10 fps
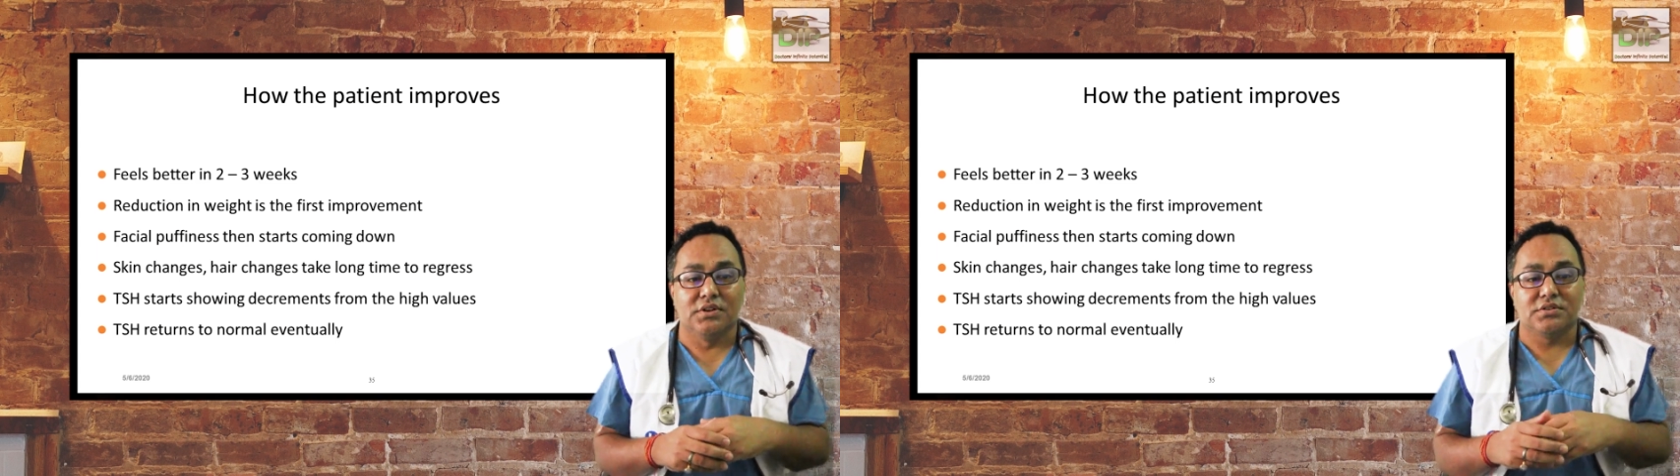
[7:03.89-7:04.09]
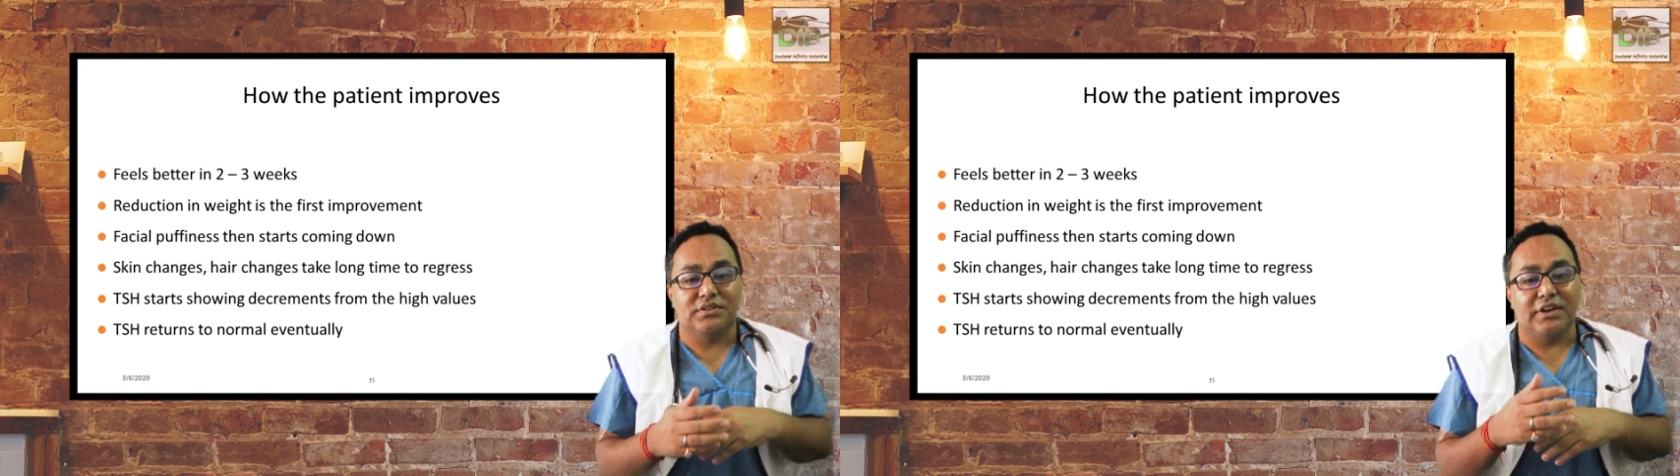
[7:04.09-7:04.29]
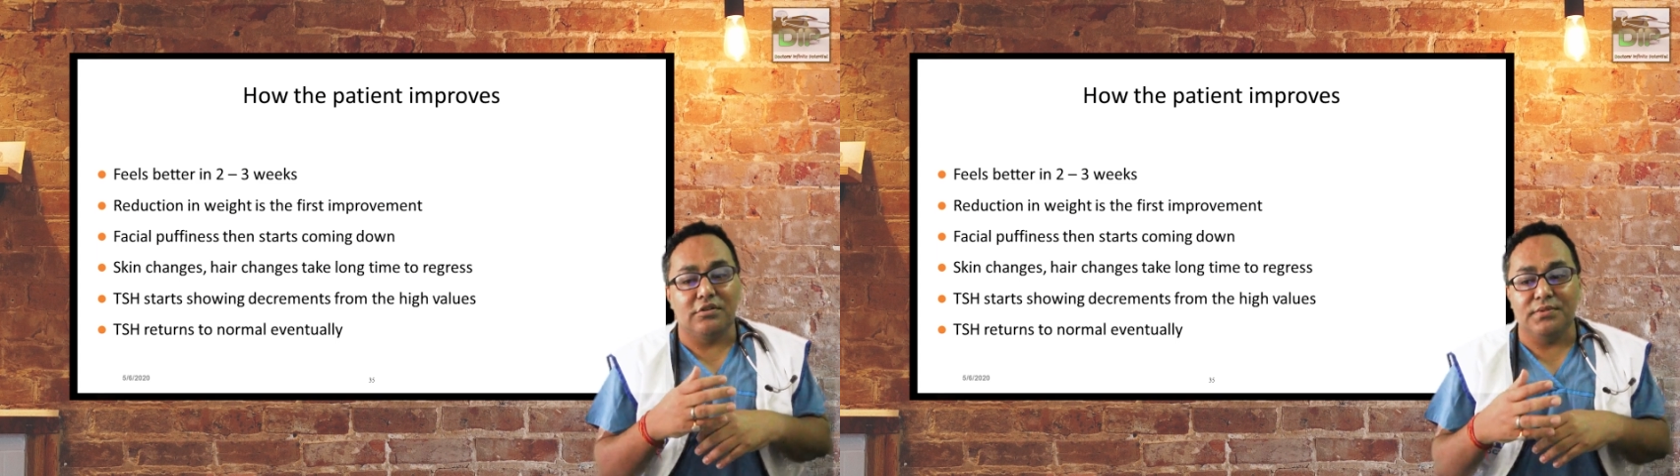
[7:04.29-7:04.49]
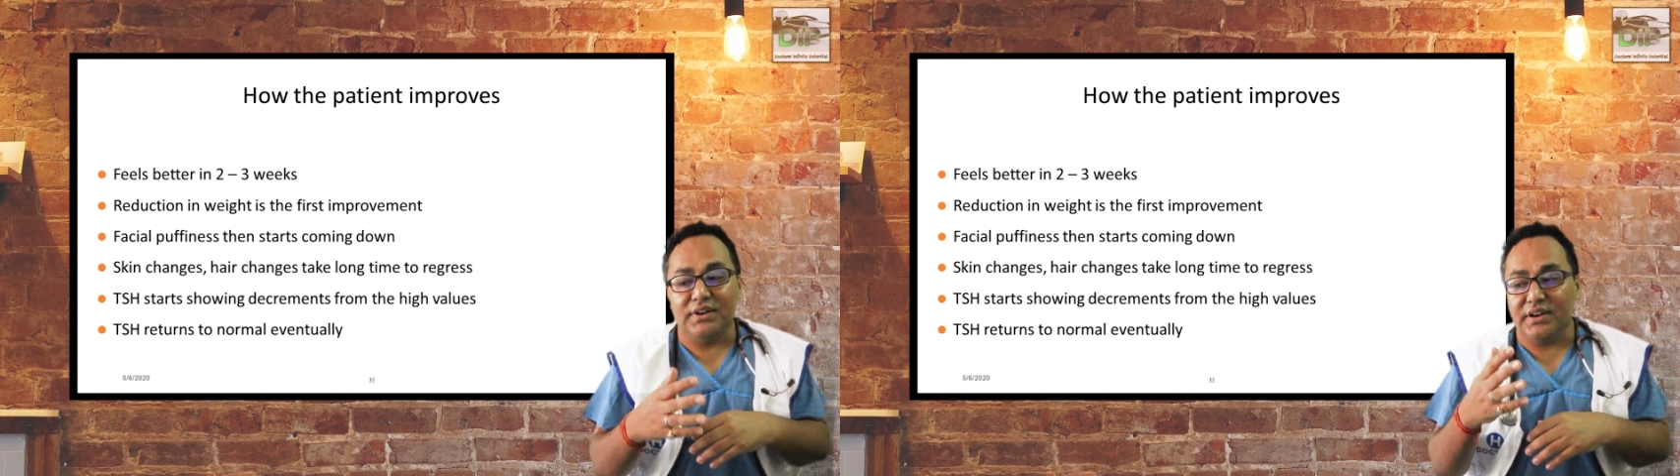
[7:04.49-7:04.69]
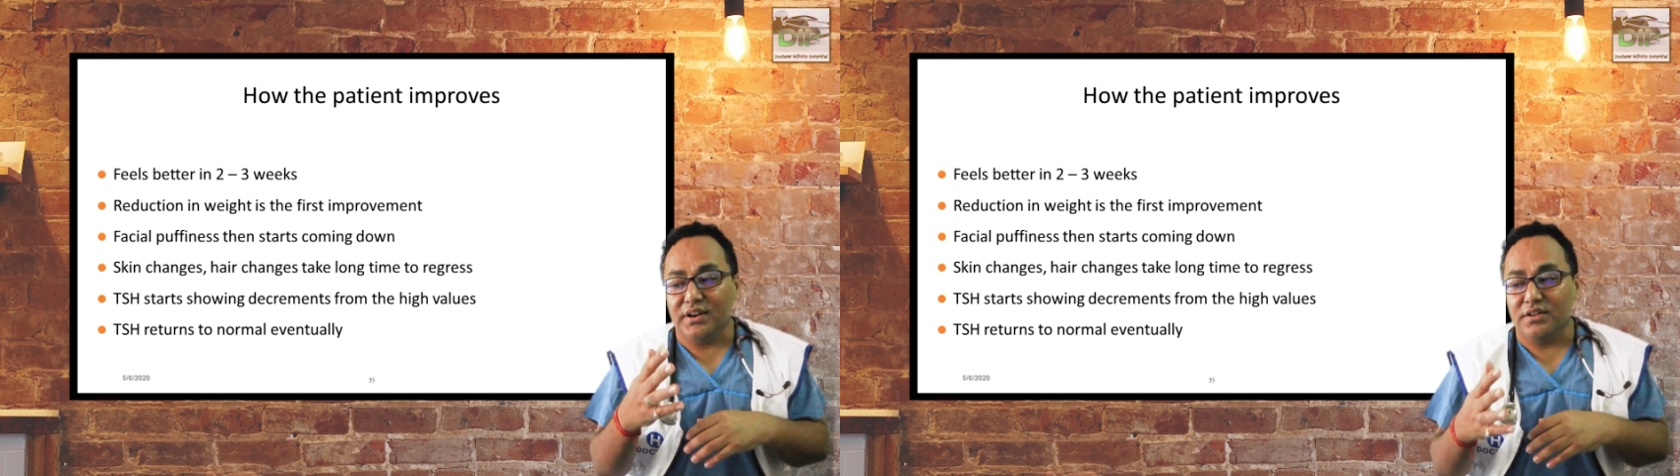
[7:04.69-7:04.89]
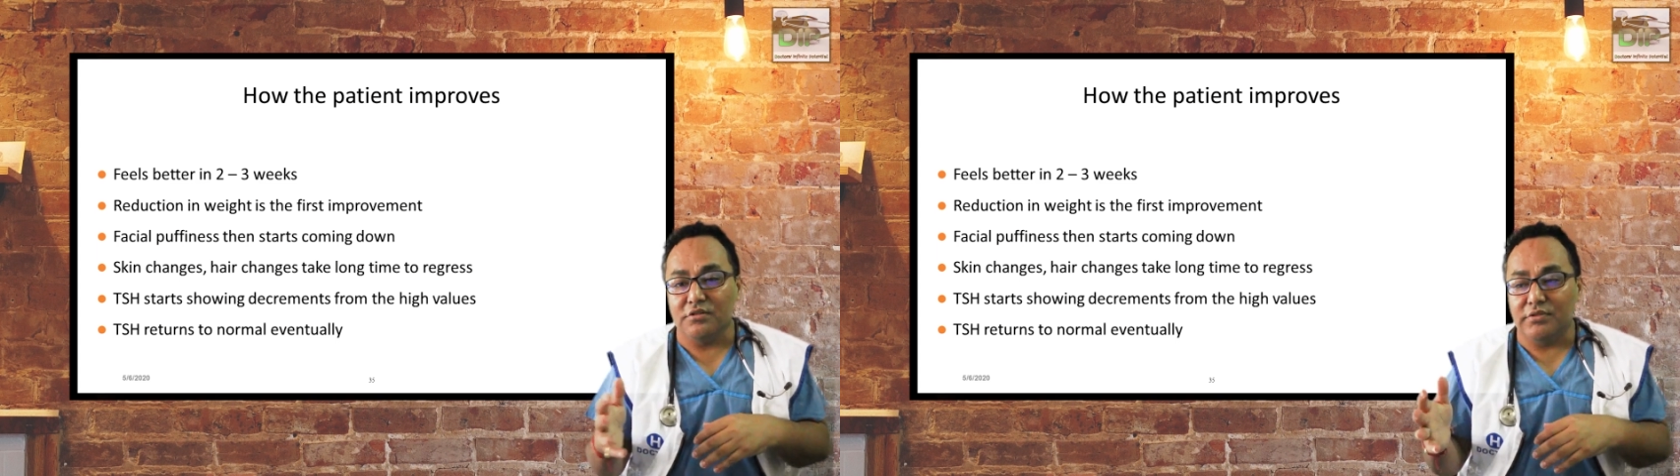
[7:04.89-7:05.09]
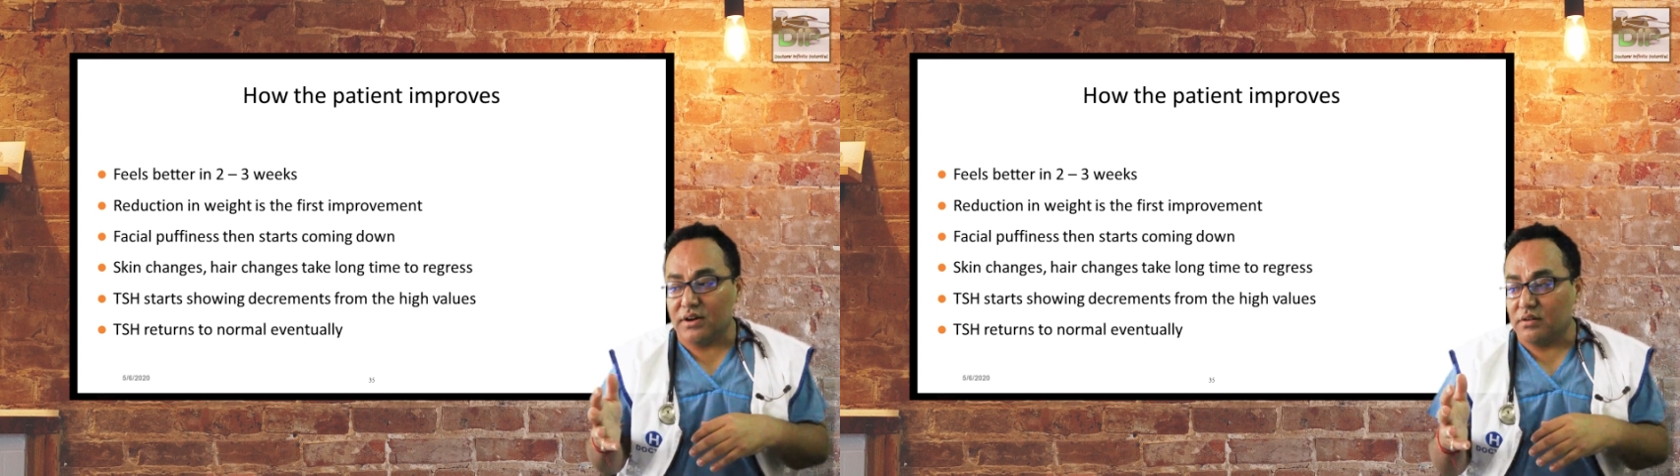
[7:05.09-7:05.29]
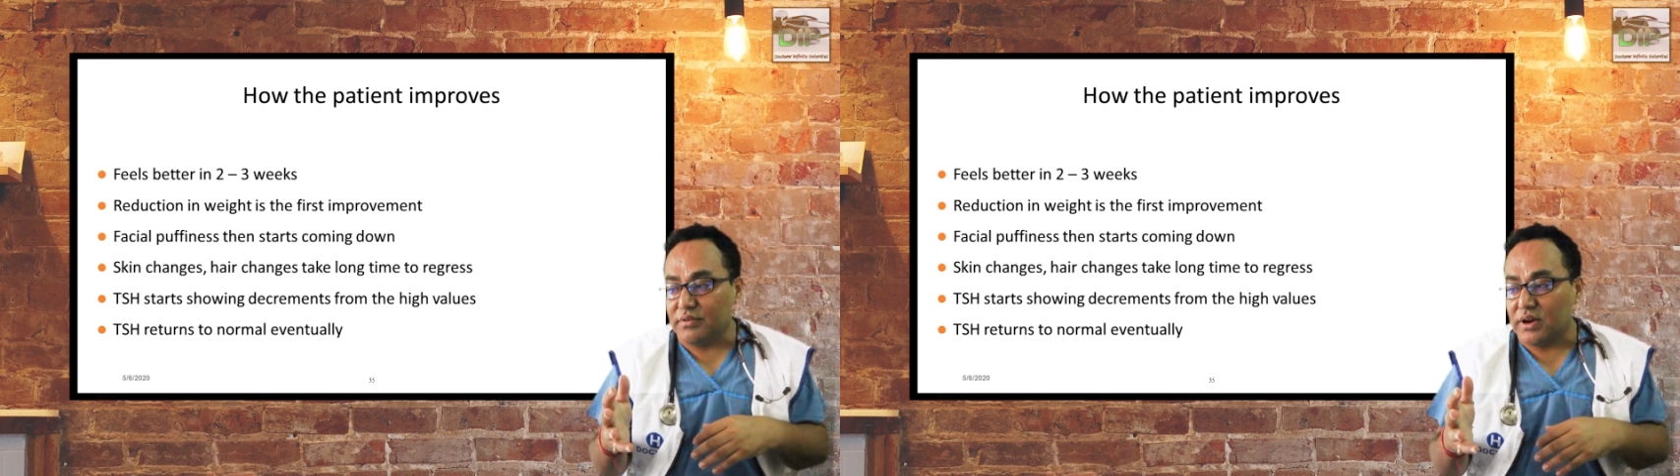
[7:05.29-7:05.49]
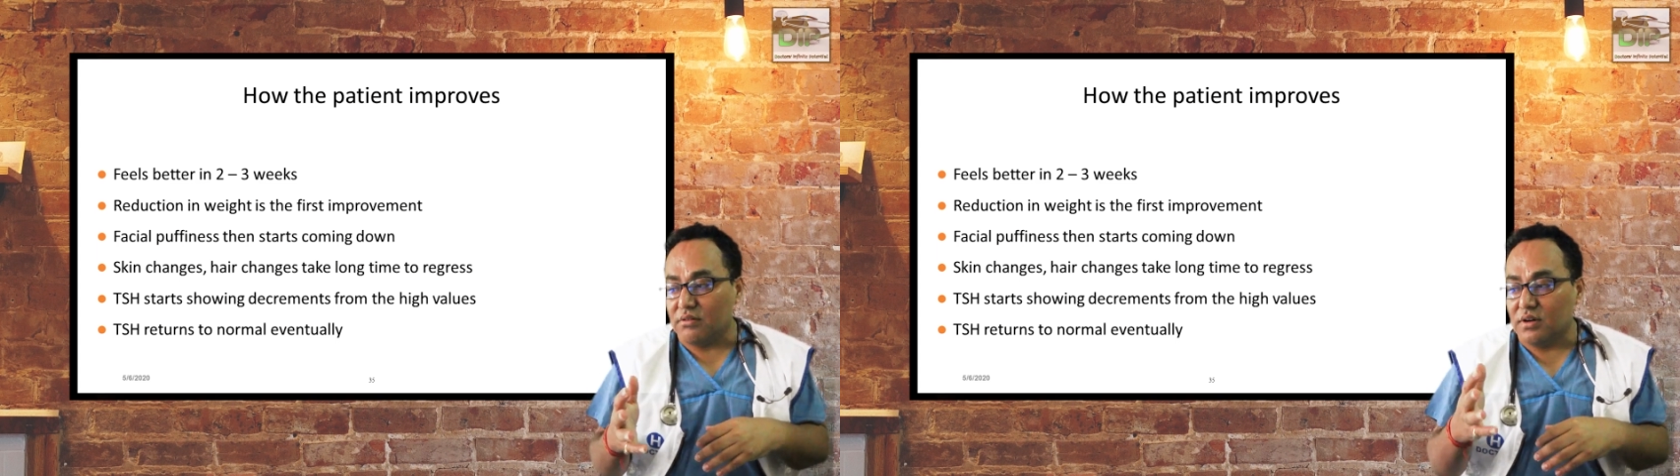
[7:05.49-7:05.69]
So there will be decrease in weight of around